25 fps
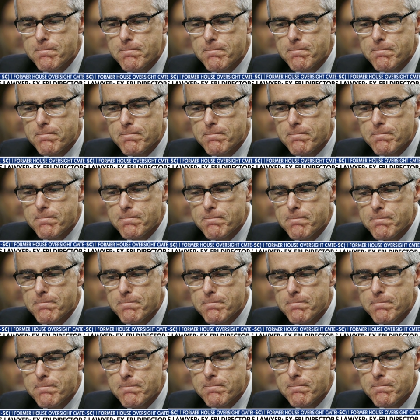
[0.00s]

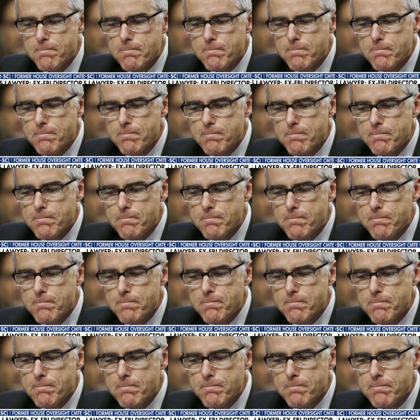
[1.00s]

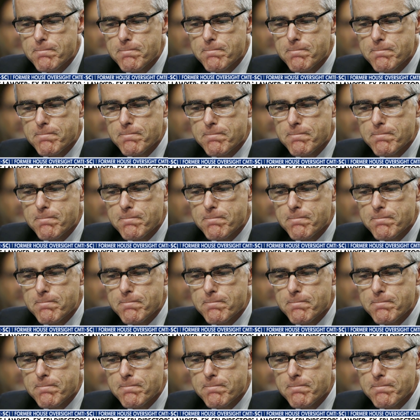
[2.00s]
(silent)